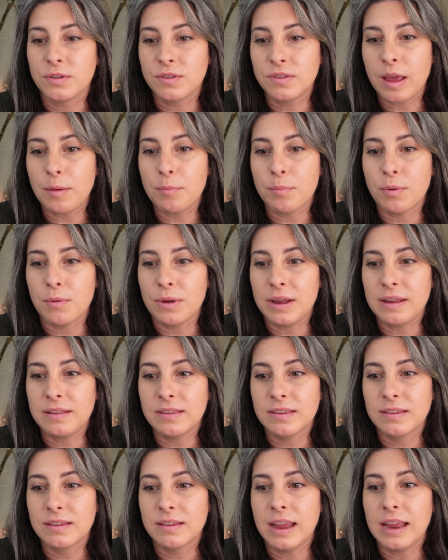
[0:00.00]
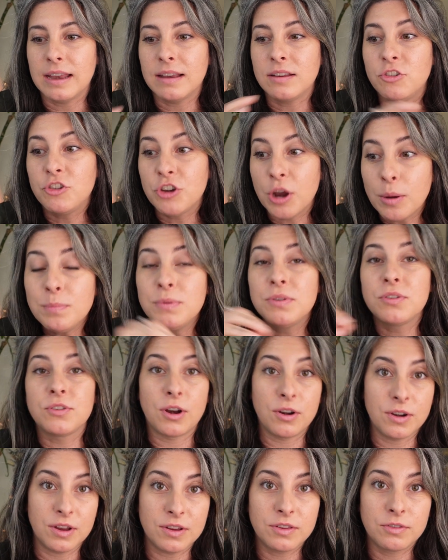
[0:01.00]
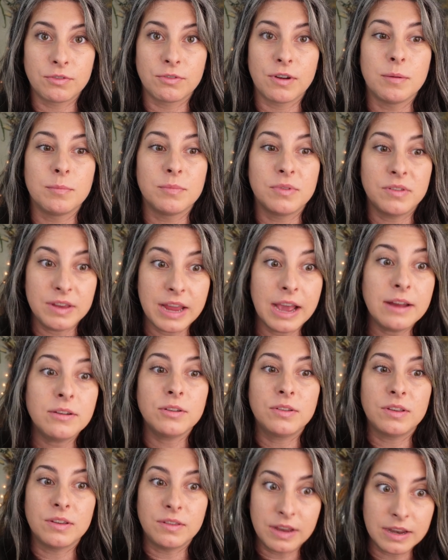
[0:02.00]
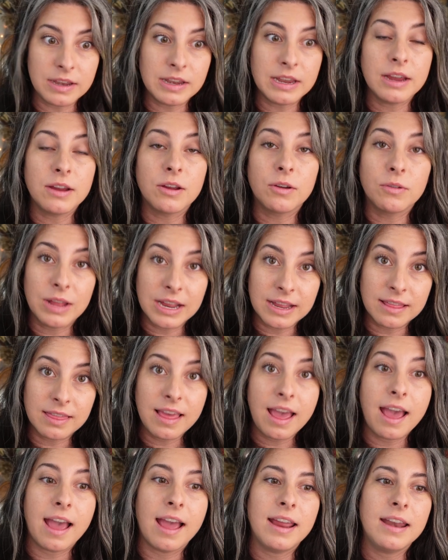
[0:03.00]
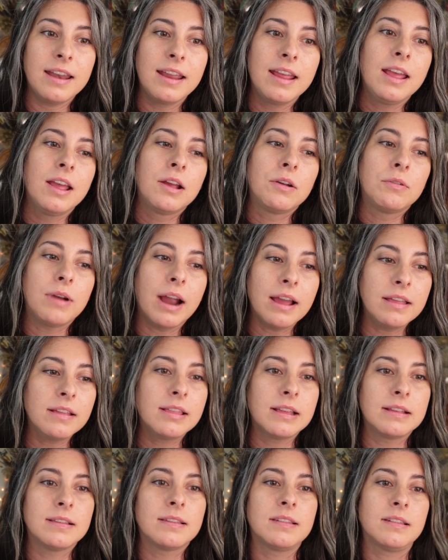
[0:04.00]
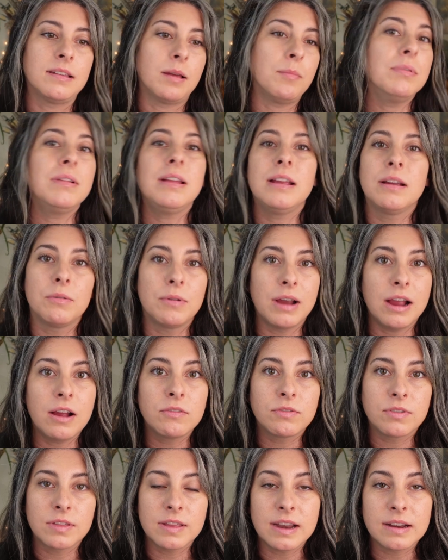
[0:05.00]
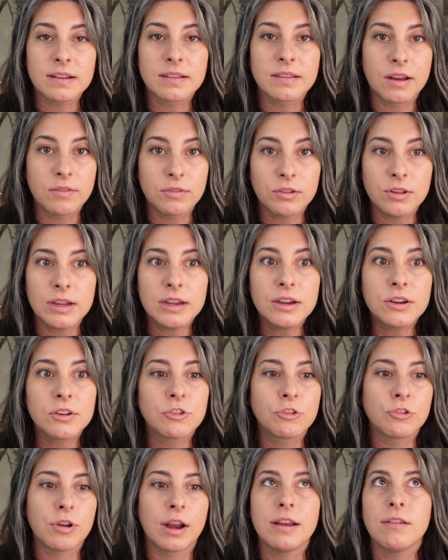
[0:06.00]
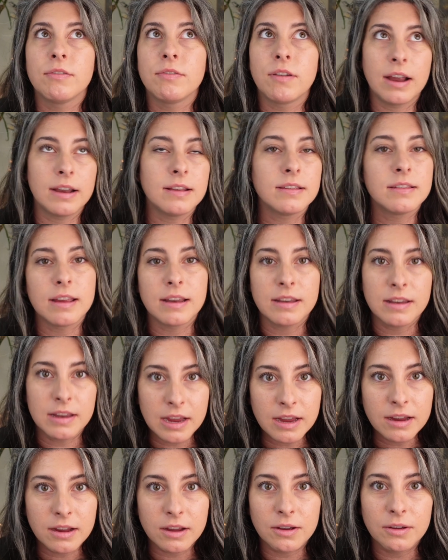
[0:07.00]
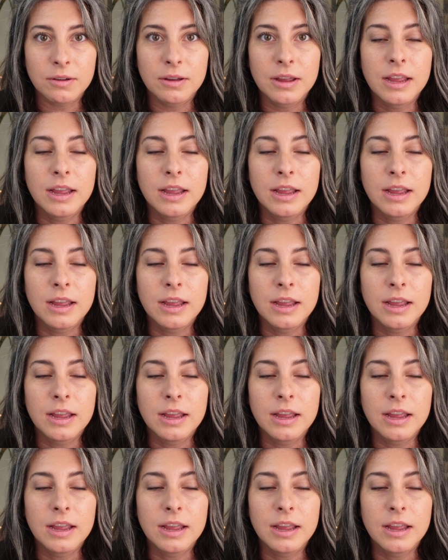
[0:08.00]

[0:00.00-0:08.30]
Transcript: set point and jumpstart us from Seattle to San Diego like that, rather than stumbling around for the next several years trying to find San Diego.